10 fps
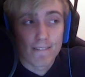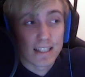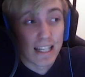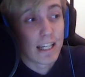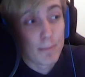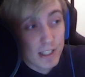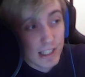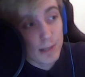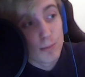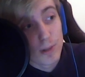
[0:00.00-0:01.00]
the enemy
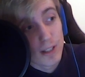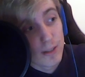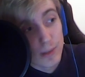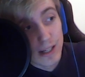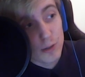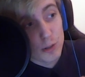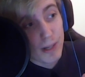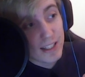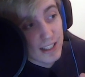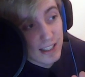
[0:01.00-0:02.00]
team will
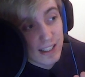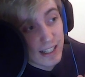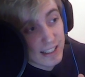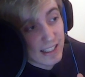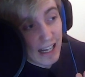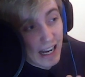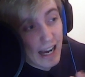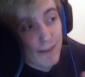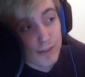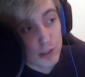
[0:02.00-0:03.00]
automatically like
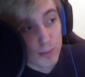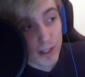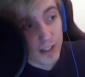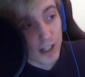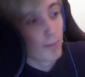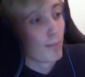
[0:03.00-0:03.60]
have to split up.